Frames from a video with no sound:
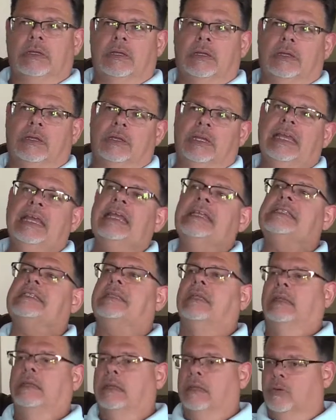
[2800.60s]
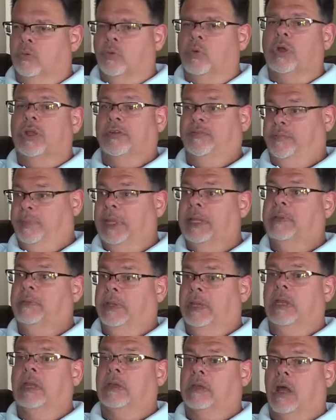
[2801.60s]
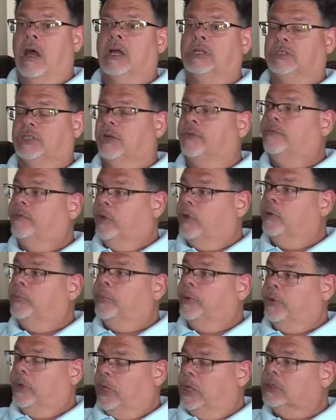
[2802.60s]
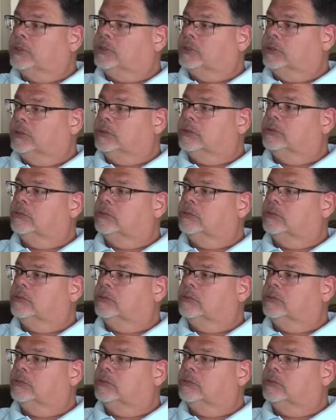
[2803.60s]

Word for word: incident would have been the La Cage aux Folles production, right,